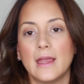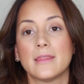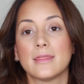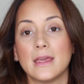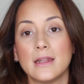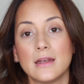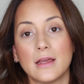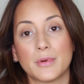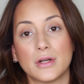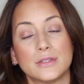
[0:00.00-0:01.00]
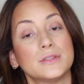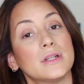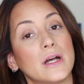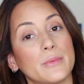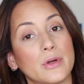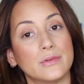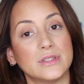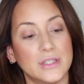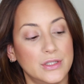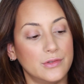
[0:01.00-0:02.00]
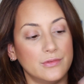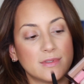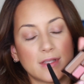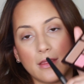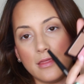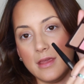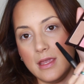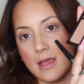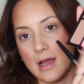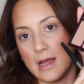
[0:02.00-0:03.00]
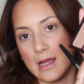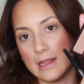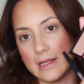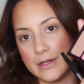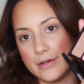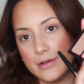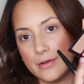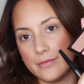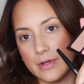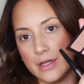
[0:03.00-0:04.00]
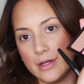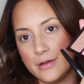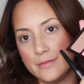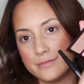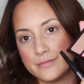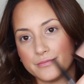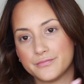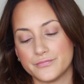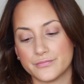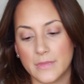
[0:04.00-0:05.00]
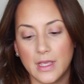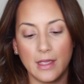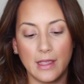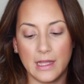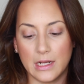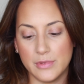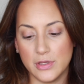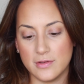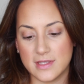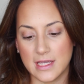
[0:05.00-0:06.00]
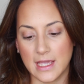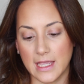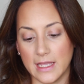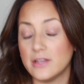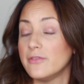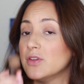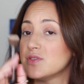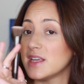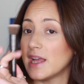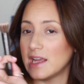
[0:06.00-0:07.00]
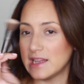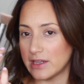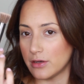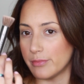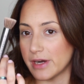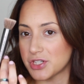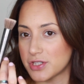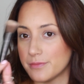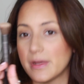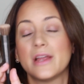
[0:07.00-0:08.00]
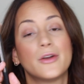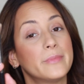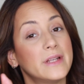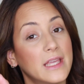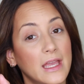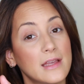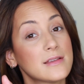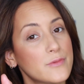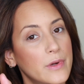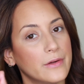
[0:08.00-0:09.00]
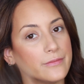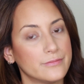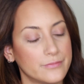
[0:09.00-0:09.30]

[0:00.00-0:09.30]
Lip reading: And then I'm going to use the highlighter over here. And I'm using a diffusing highlighter brush by Urban Decay as well.